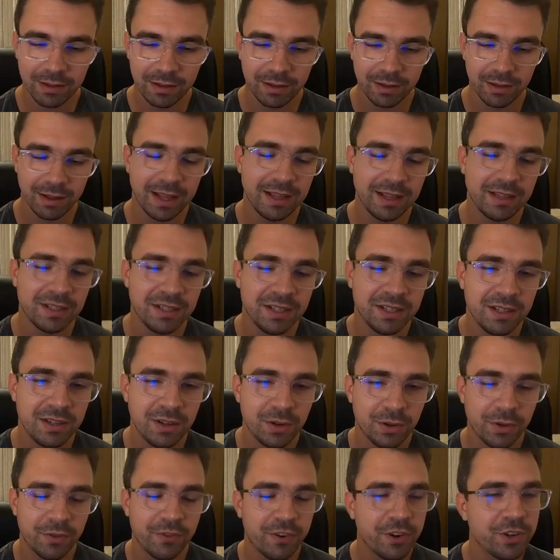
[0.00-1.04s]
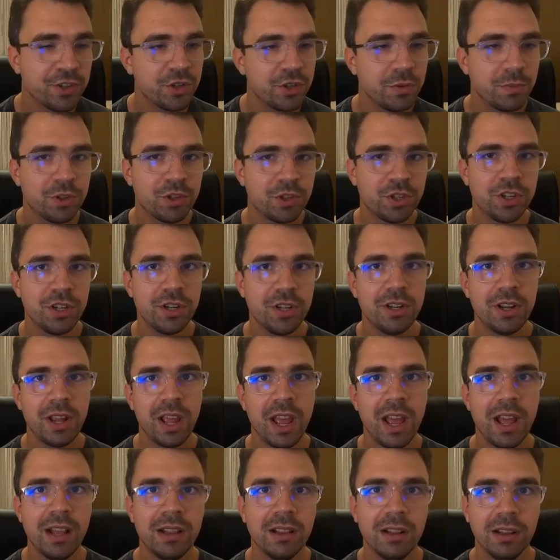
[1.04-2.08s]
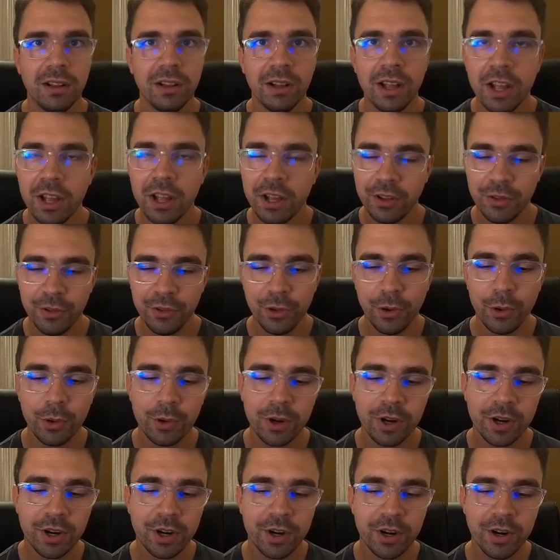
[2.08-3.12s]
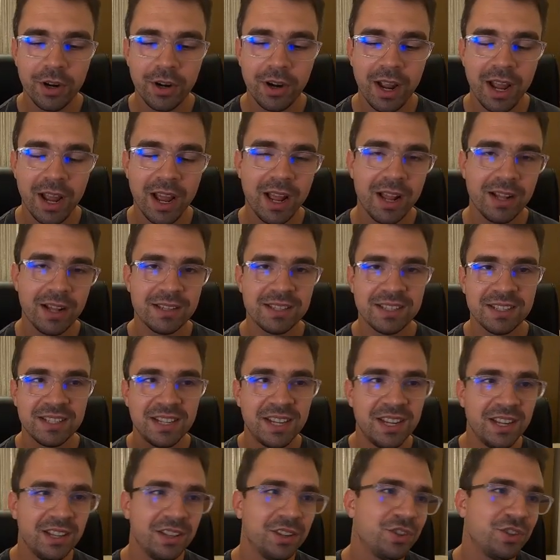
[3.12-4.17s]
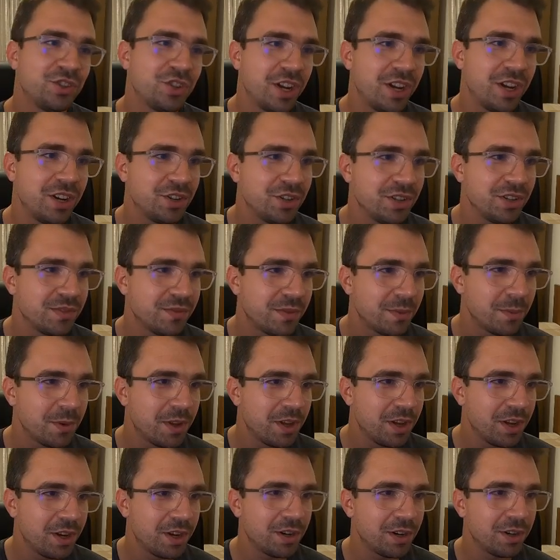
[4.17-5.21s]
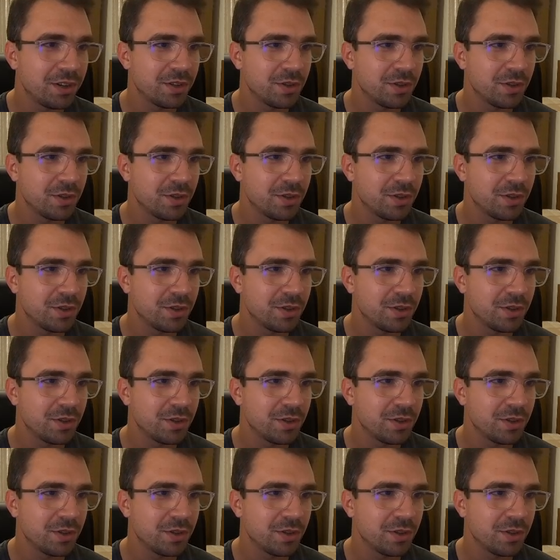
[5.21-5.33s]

letting your virtual machine handle Docker and seeing the changes from here.